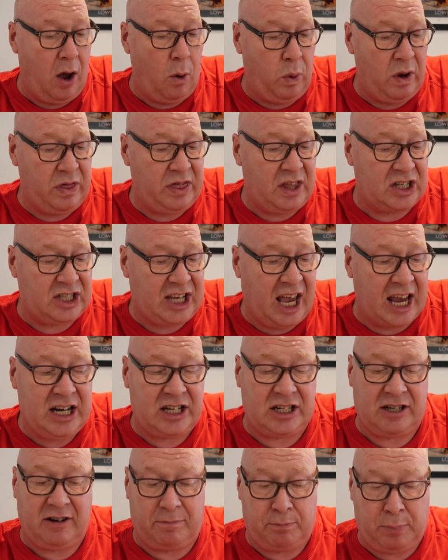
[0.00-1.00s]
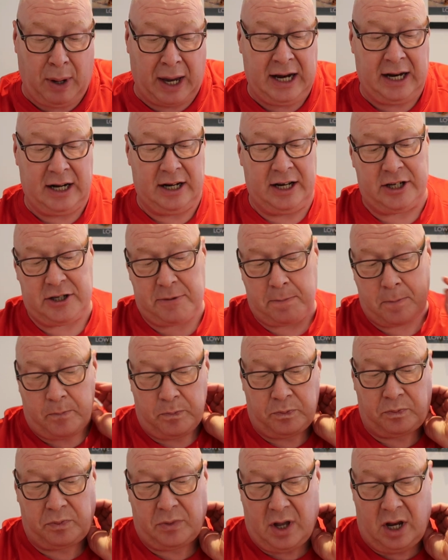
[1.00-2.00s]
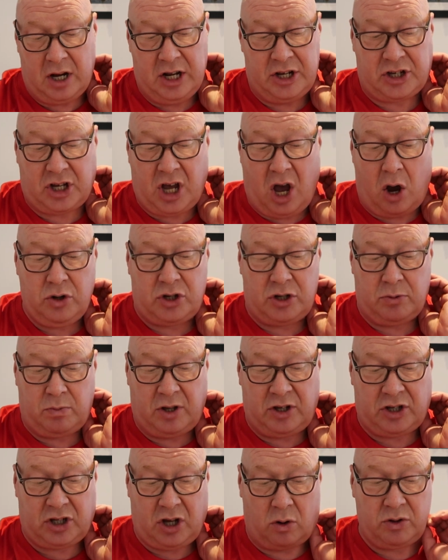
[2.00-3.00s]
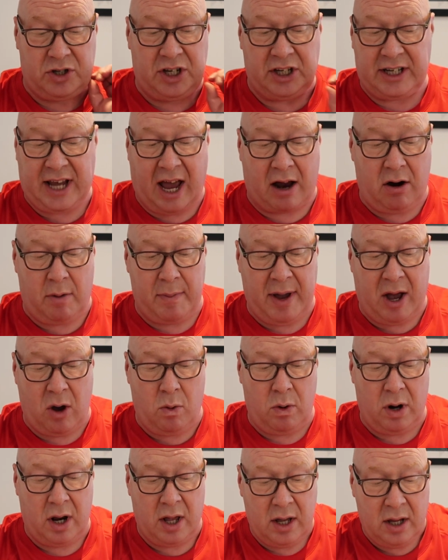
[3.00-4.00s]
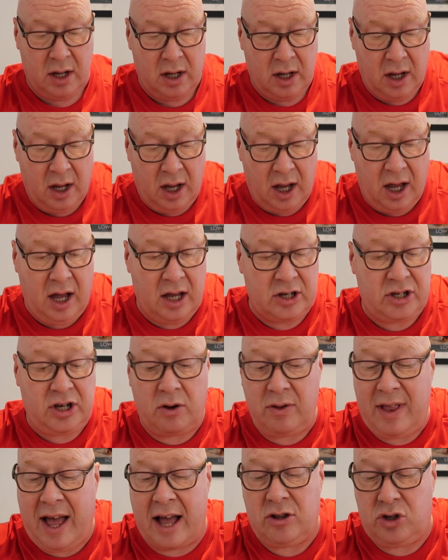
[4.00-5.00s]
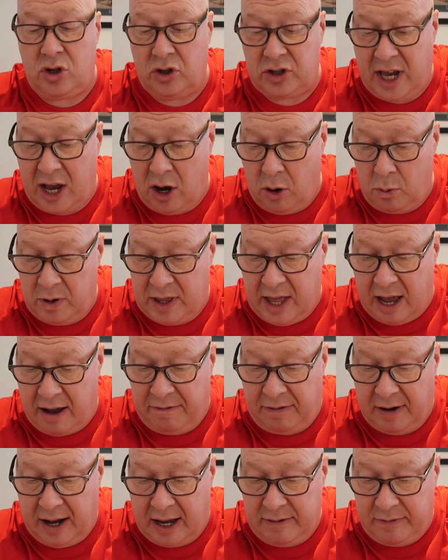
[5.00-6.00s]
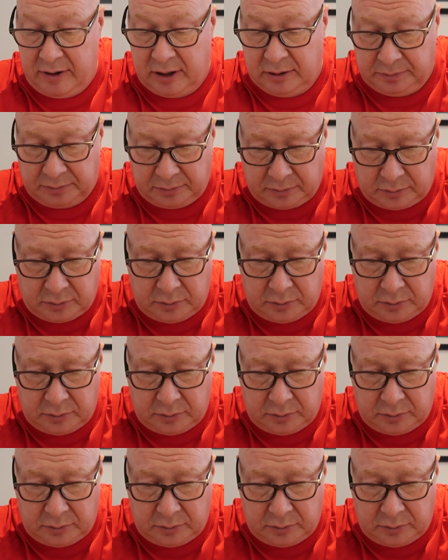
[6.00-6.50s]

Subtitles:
with the taste of Bailey's, and it's coated with salted caramel, so that does help with that flavour.